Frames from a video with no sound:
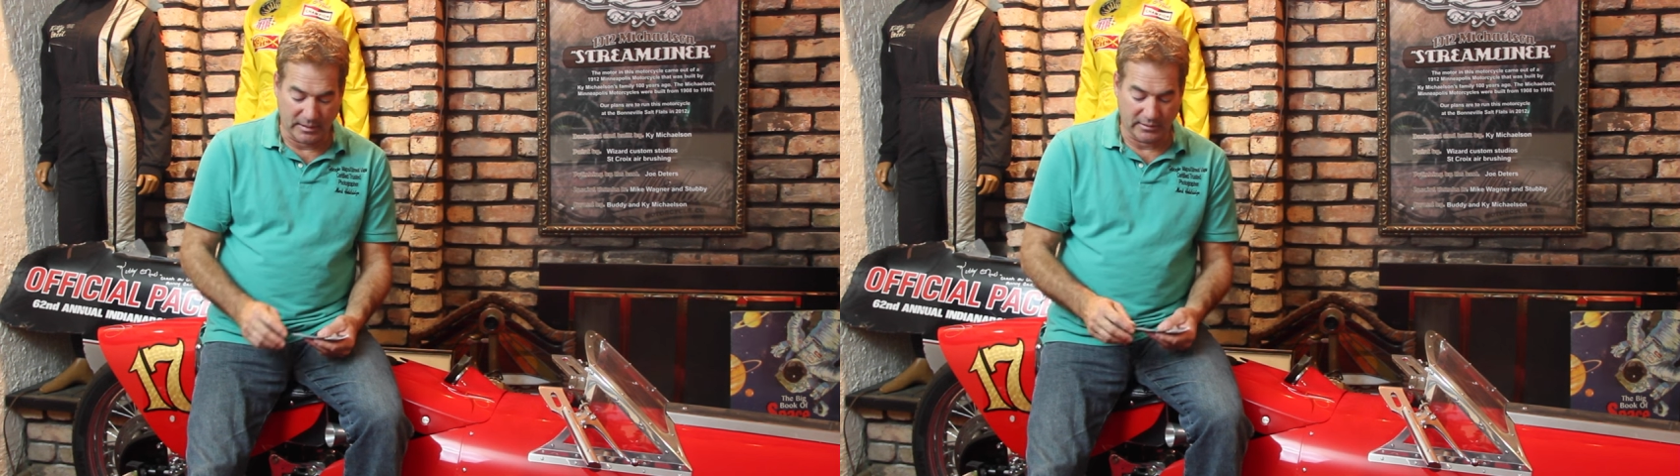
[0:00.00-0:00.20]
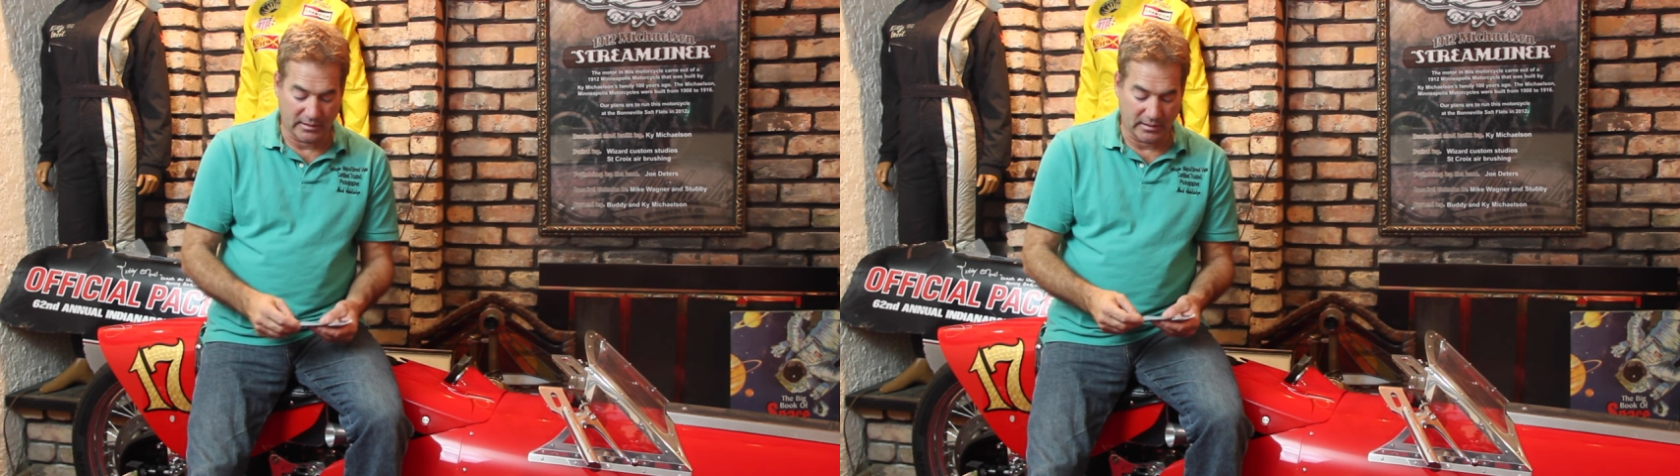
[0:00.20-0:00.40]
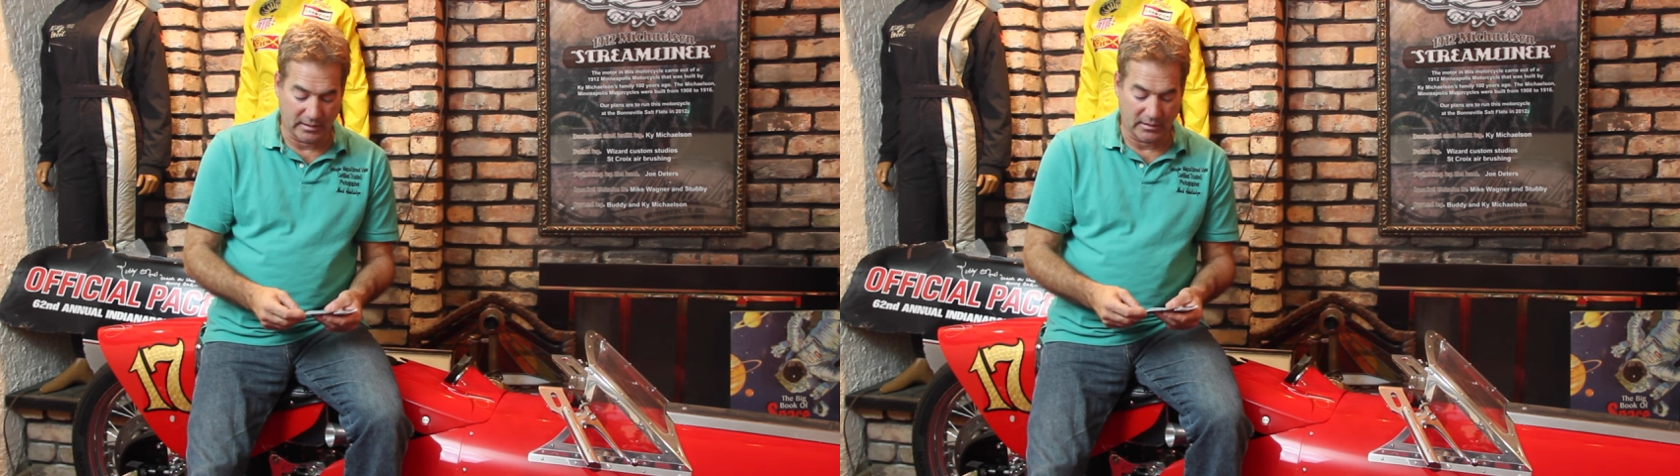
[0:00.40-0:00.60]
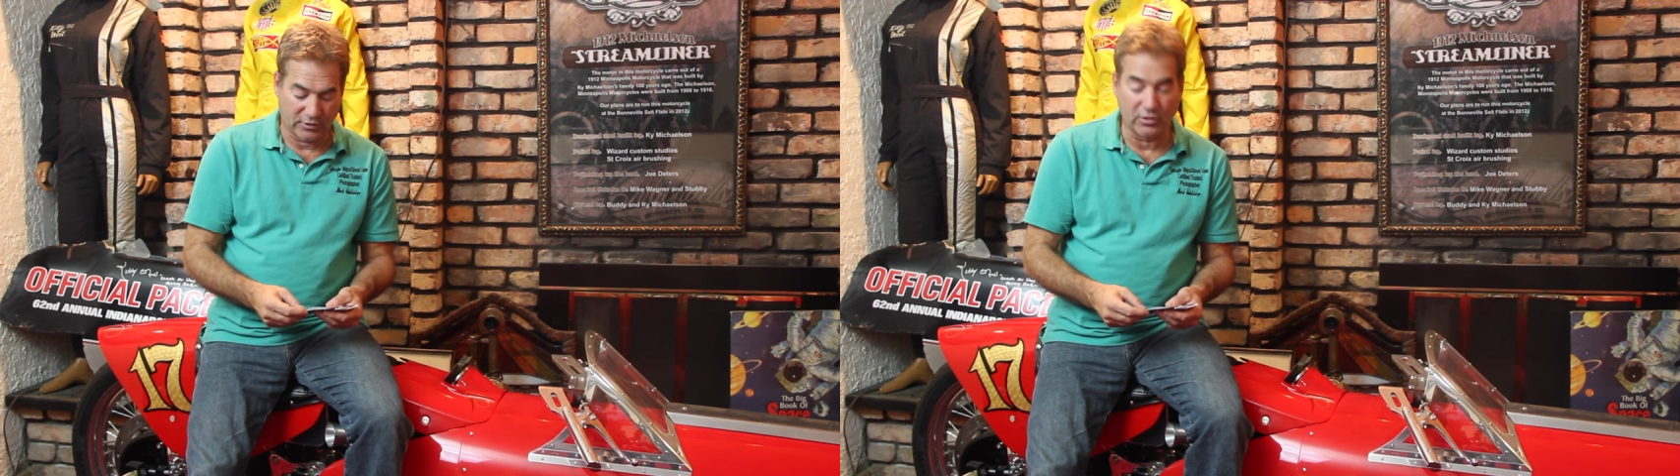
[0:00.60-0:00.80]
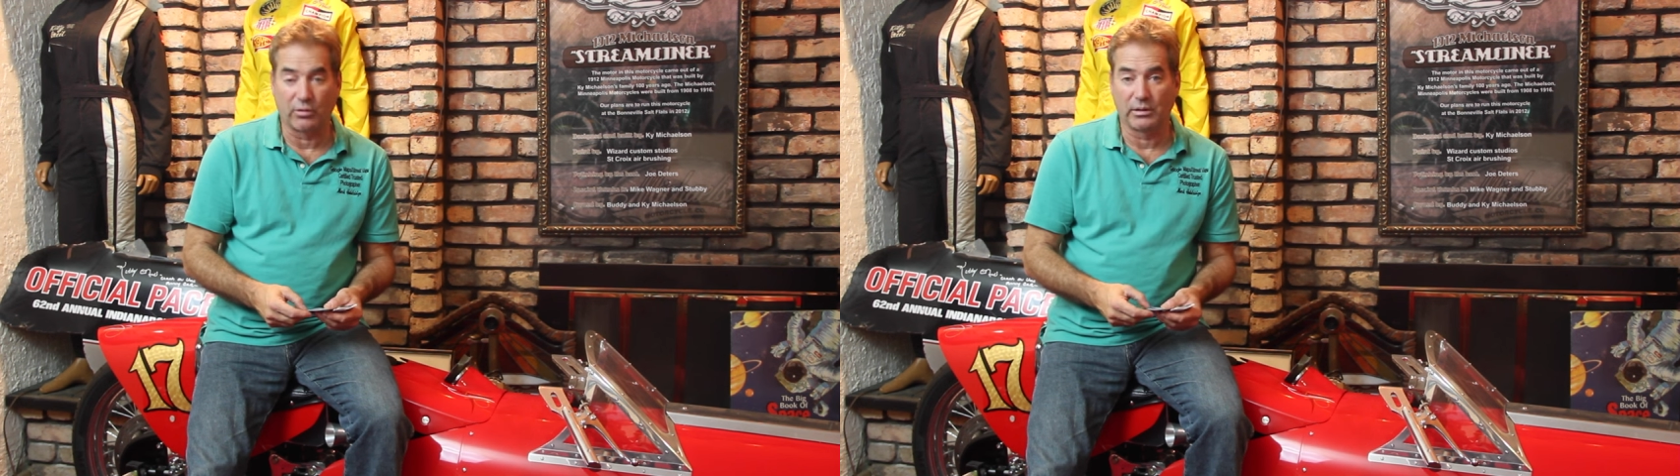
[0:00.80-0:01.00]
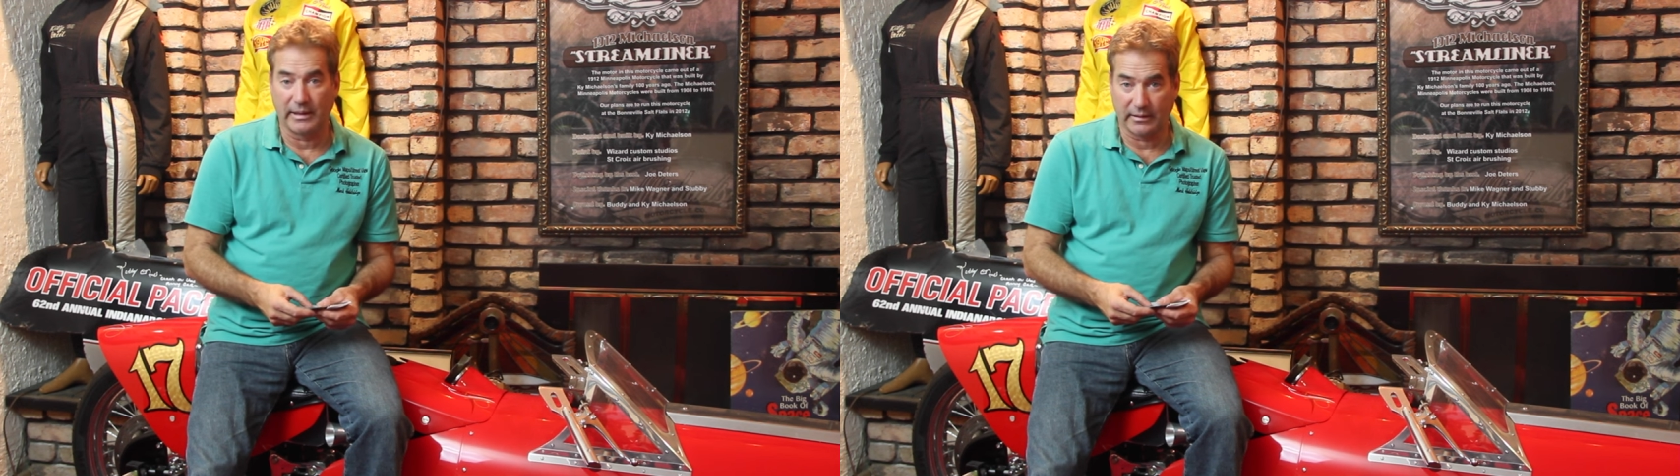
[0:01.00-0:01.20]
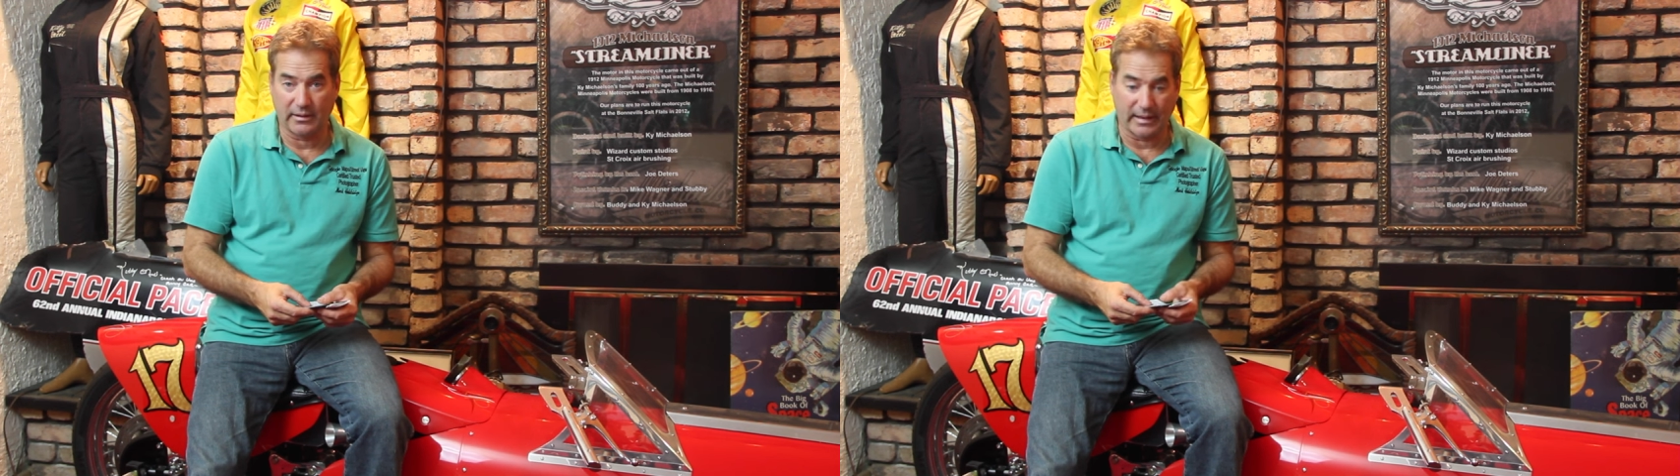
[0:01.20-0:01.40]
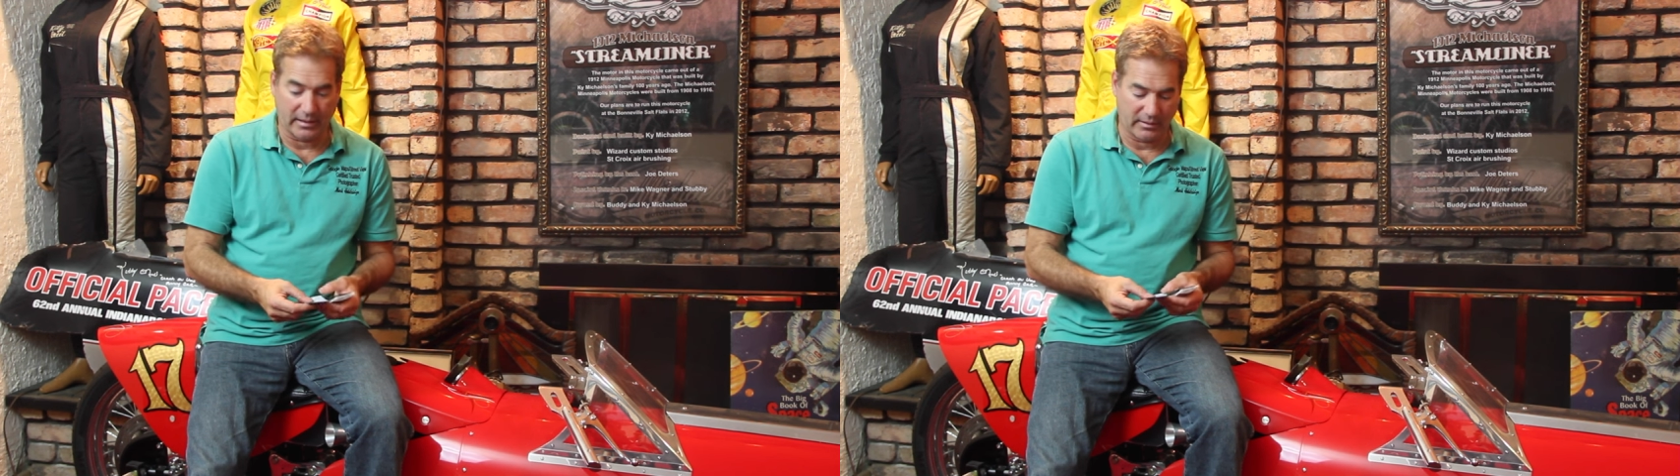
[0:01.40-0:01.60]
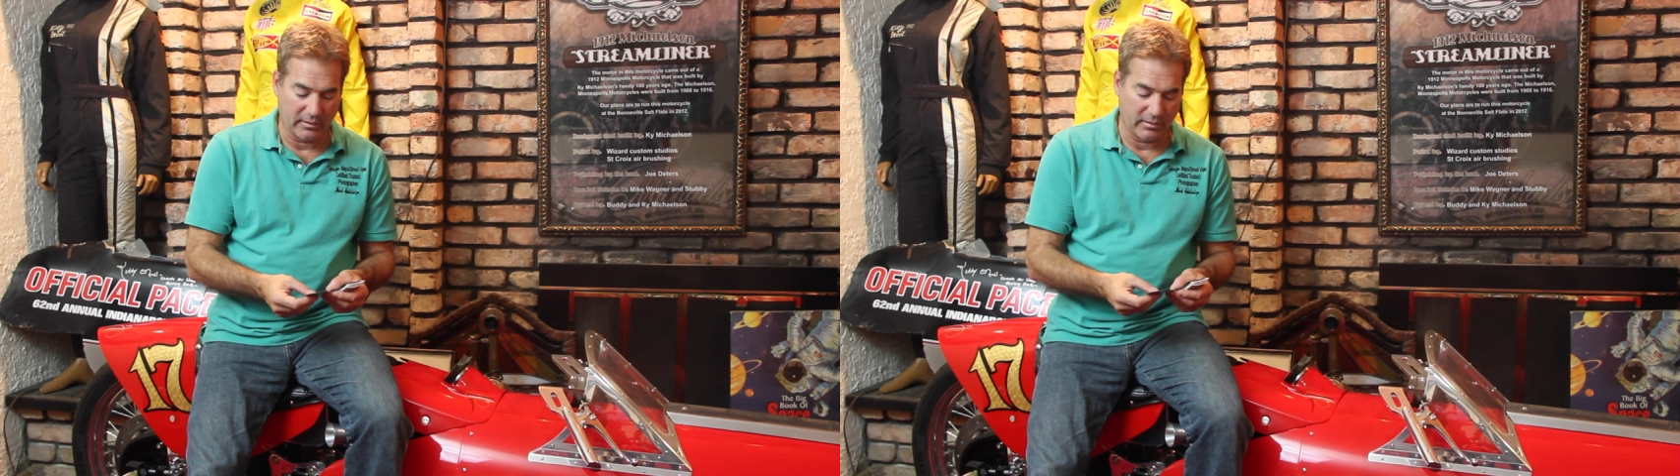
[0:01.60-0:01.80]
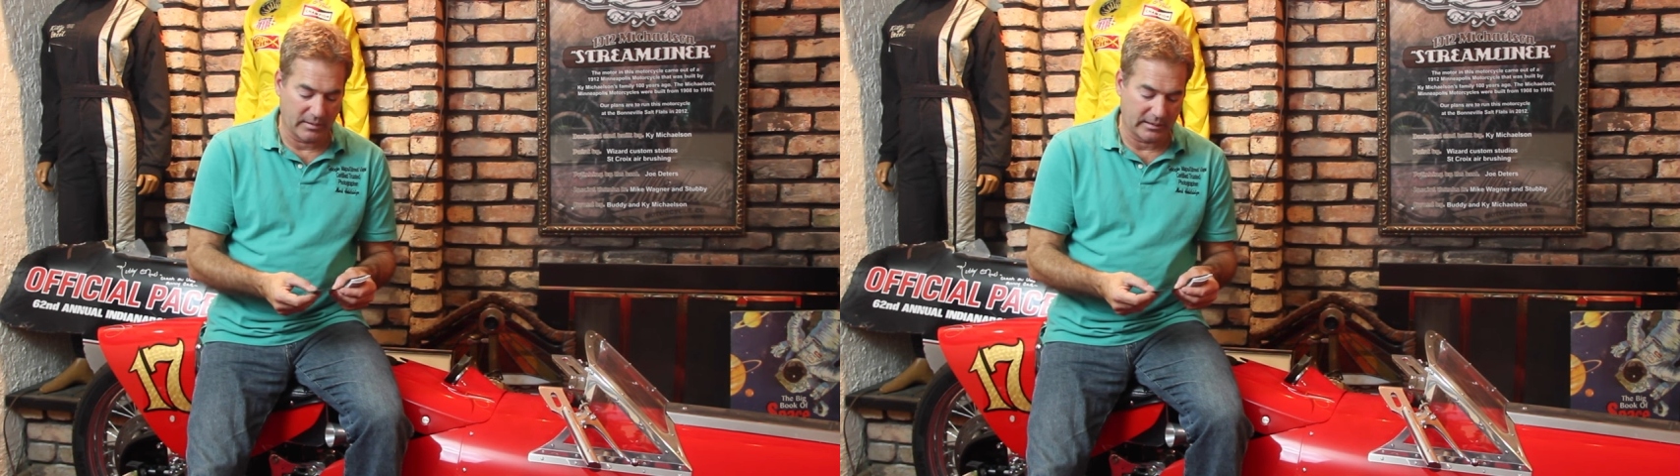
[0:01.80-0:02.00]
I'll, I'll show a link to that
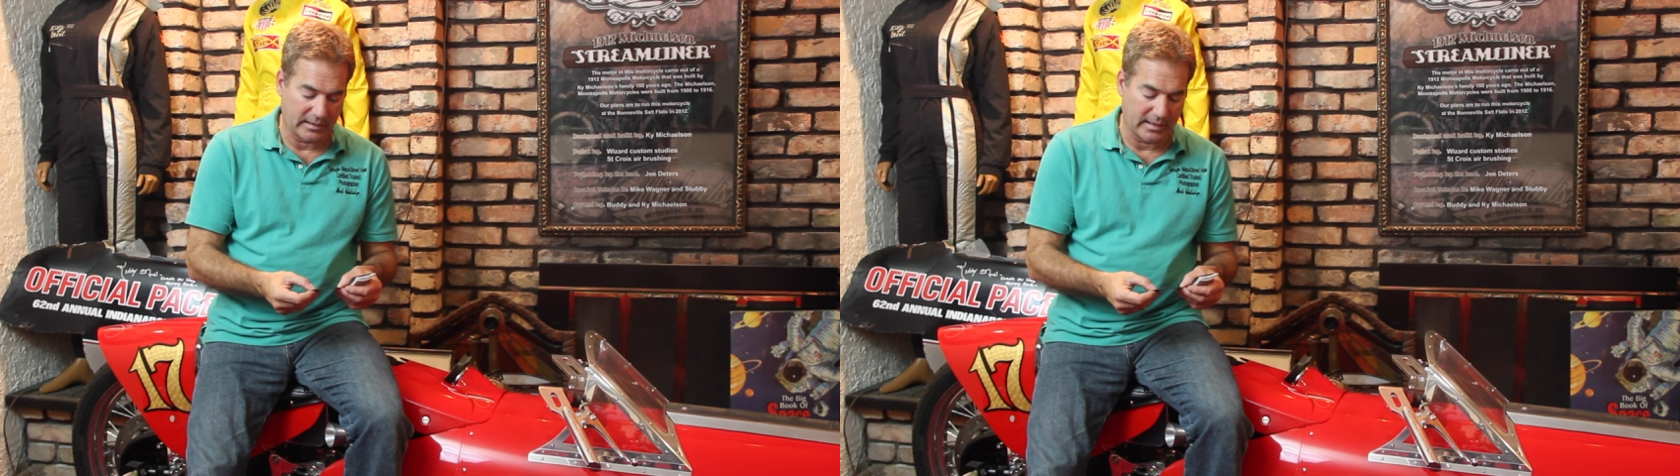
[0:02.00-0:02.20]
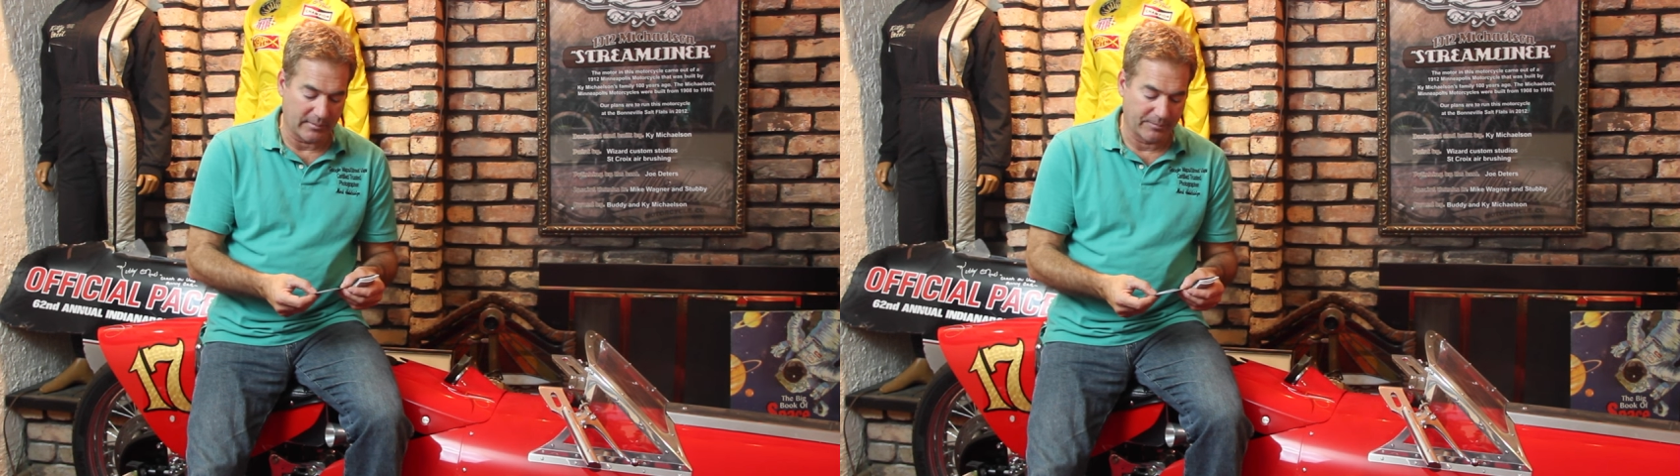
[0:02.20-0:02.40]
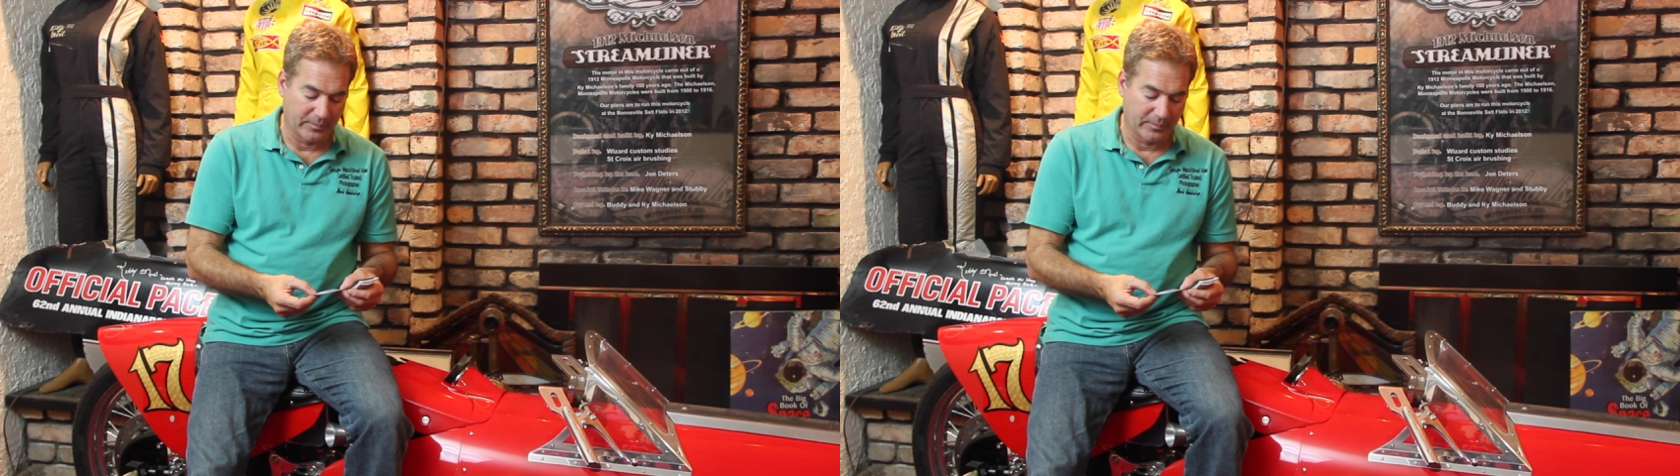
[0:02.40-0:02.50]
here at the end.